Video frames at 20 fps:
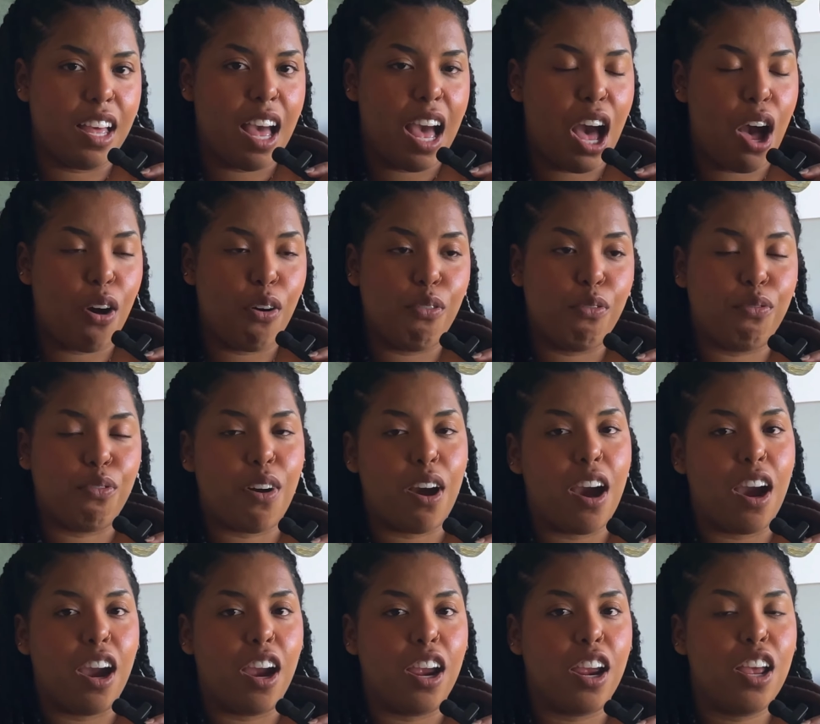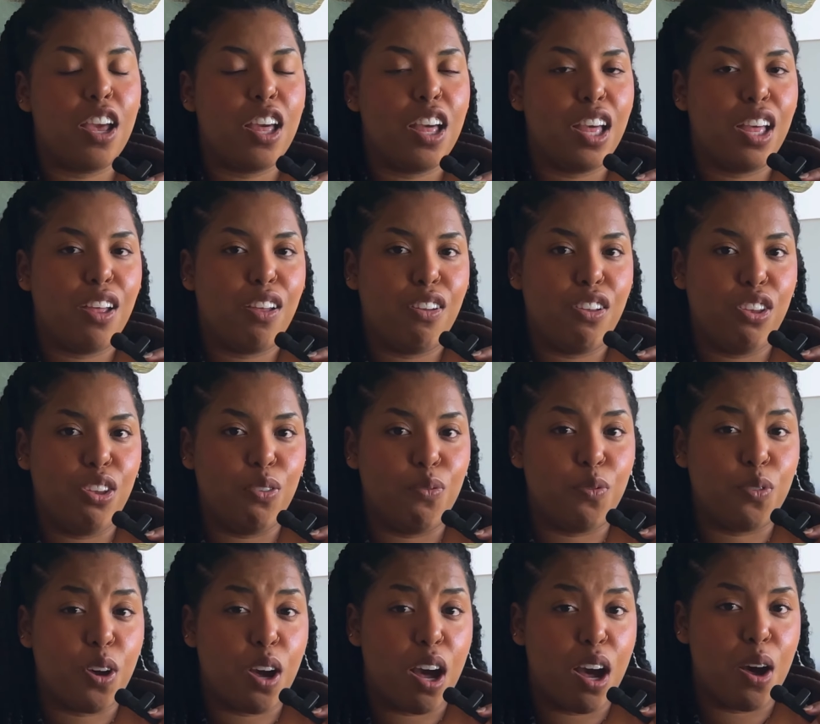how far
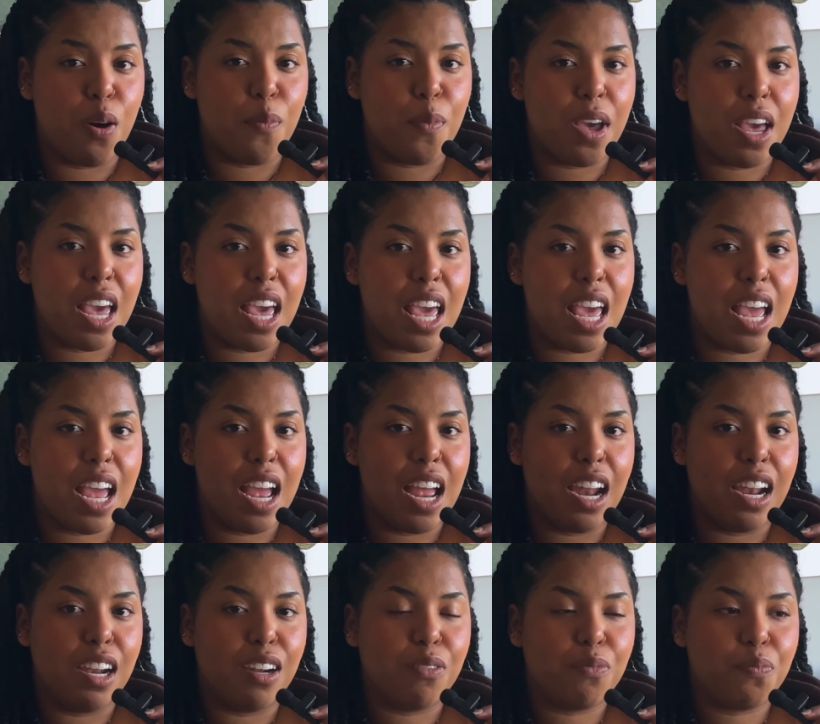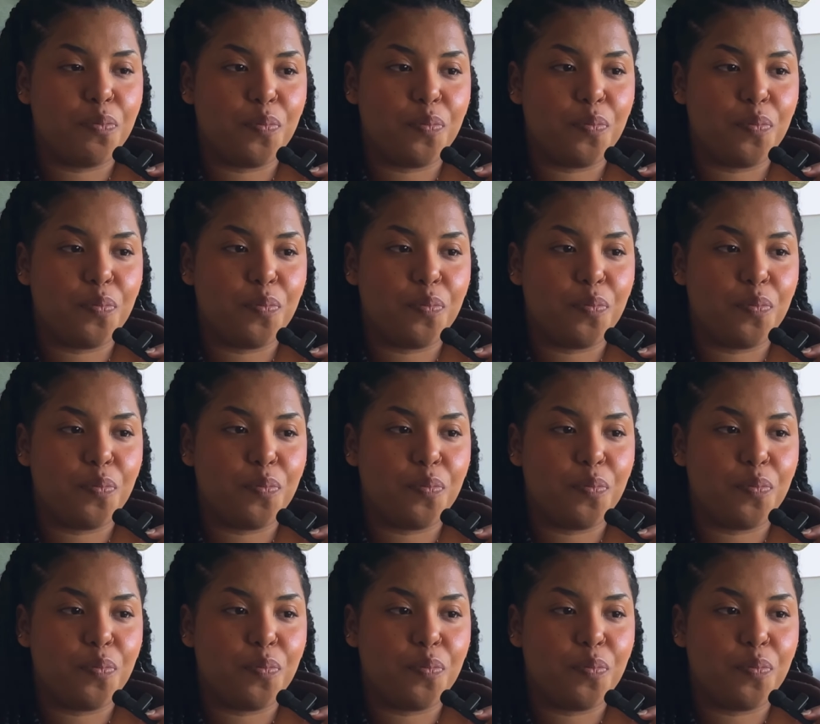you've come and